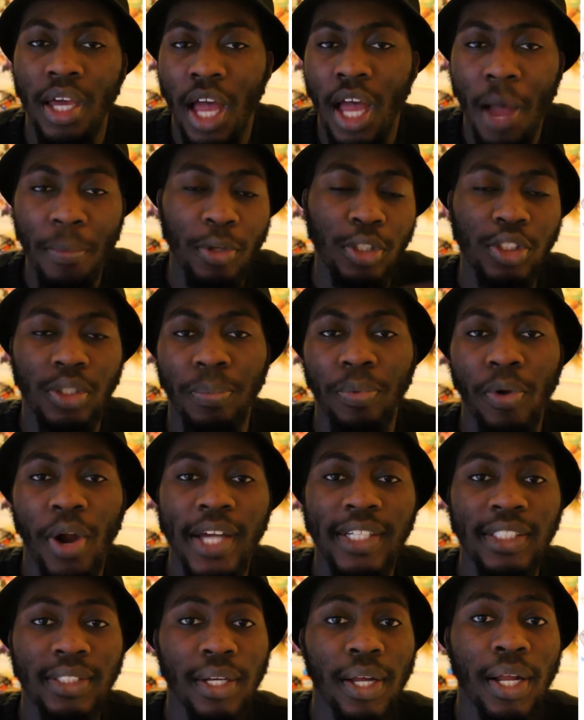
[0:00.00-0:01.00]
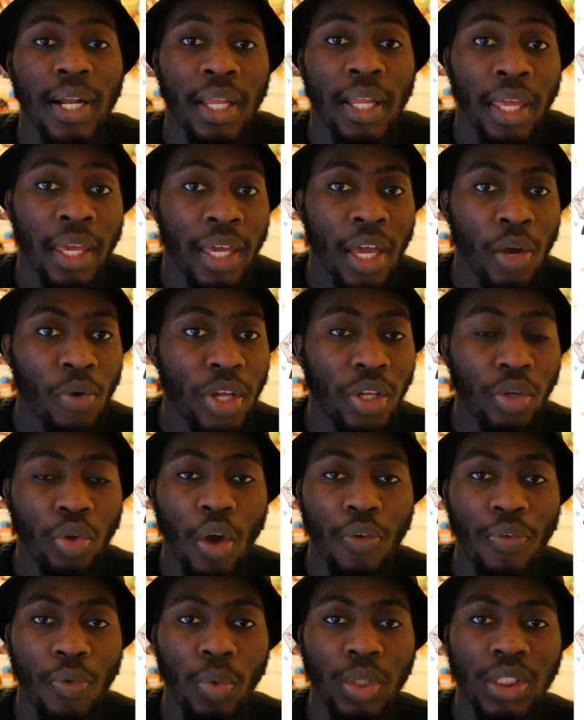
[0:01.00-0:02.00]
I'm not surprised. Yeah, Rent a
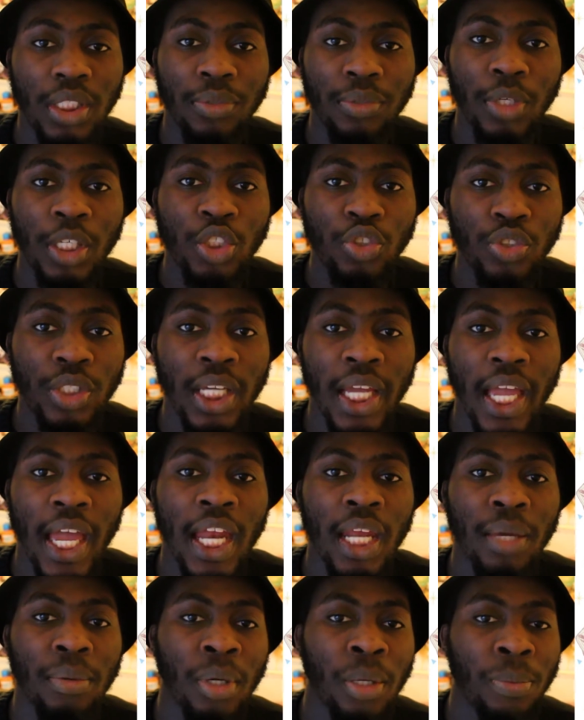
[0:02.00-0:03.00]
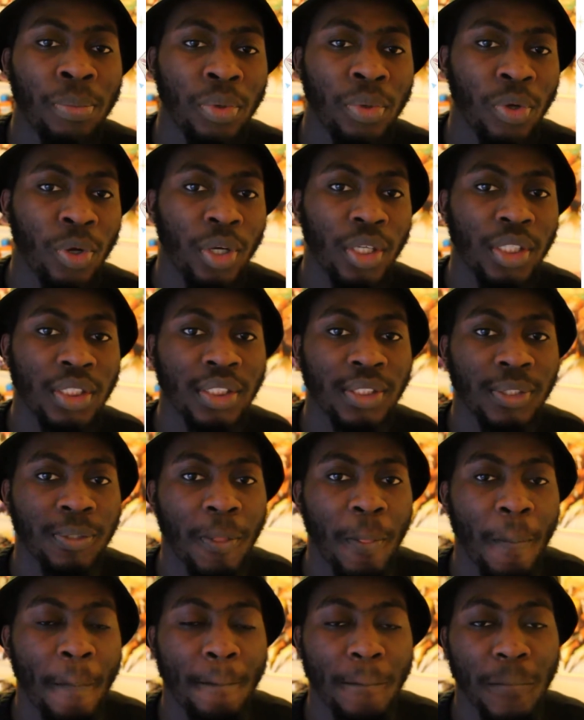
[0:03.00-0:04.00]
Girlfriend was an interesting anime because
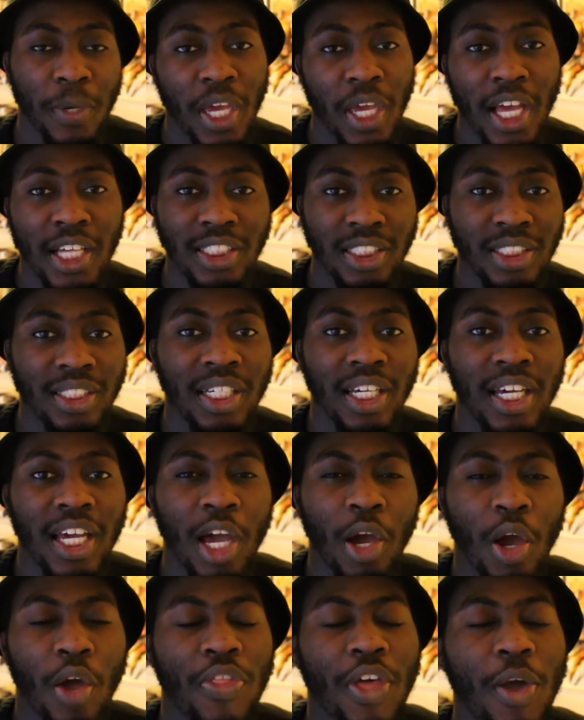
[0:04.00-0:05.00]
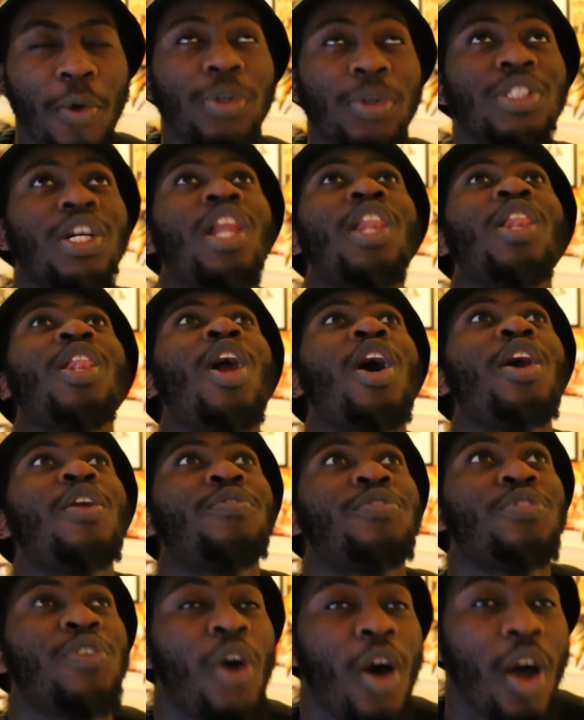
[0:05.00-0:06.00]
yes, there was a lot
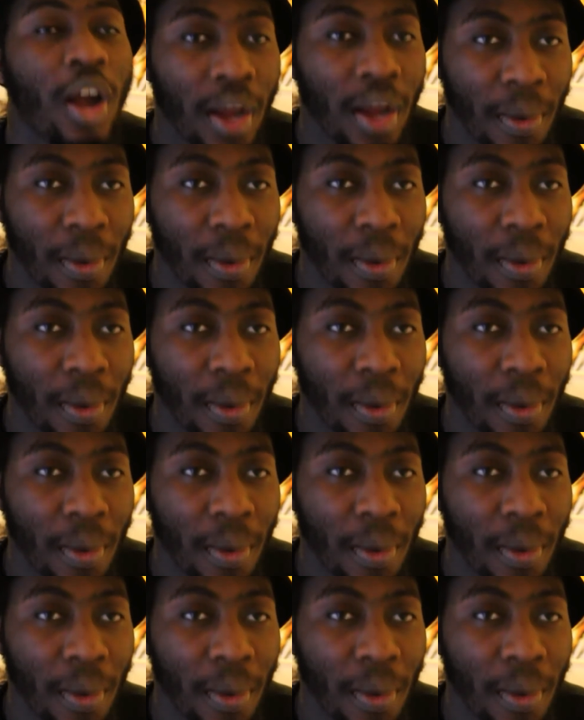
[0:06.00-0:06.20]
of talk